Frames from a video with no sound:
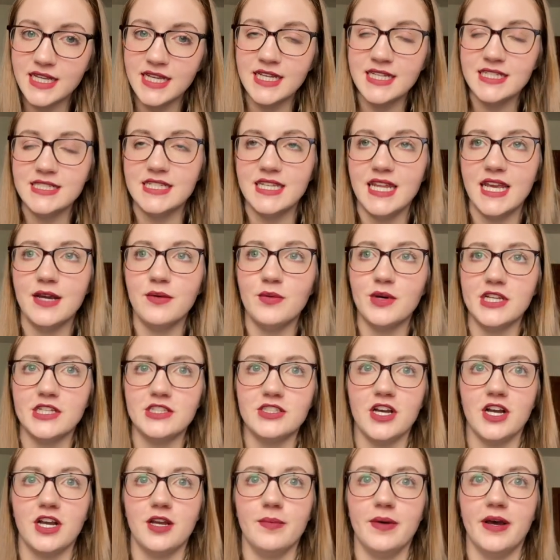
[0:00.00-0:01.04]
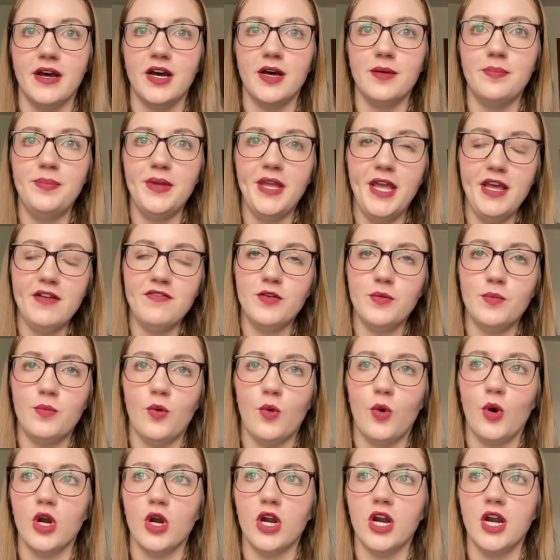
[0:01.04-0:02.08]
today I want to talk about a bit of a
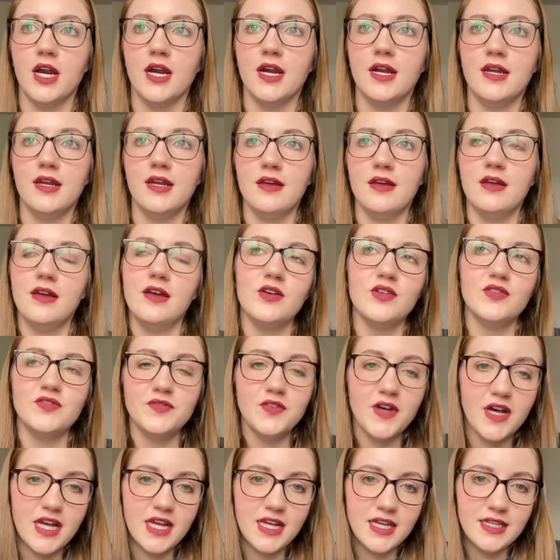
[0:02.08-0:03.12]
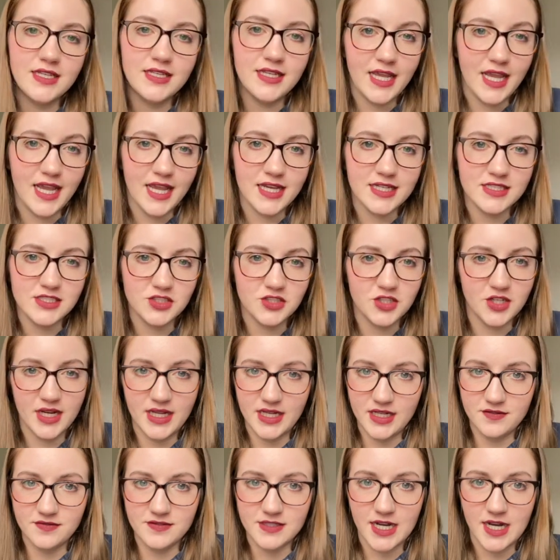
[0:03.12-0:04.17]
more fun and
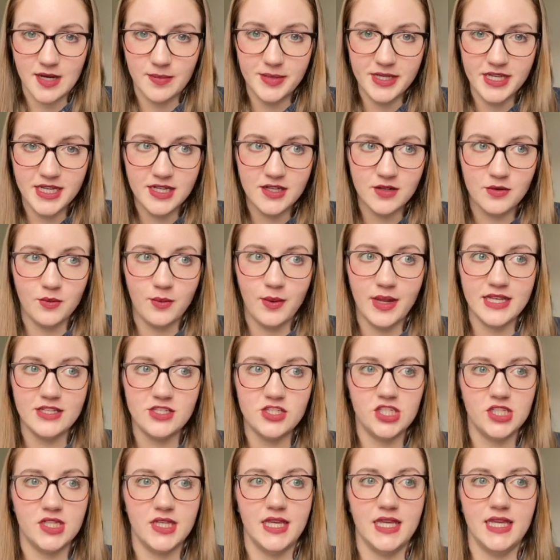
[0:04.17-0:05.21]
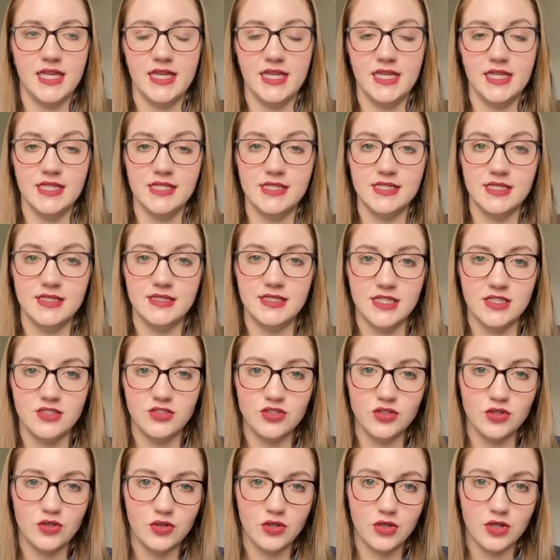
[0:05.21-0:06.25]
creative topic, which is
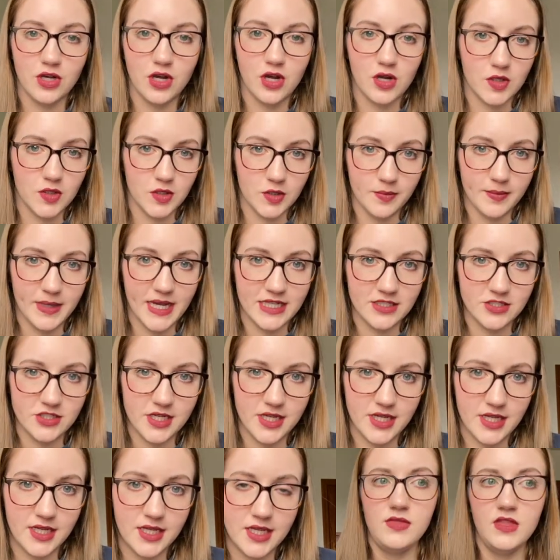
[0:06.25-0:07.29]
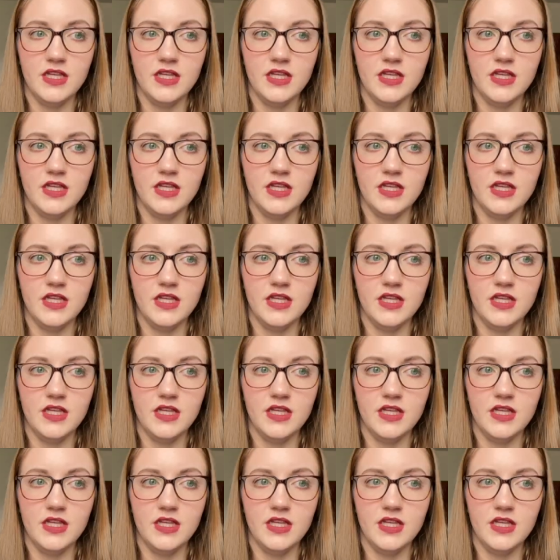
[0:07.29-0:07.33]
digital color matching.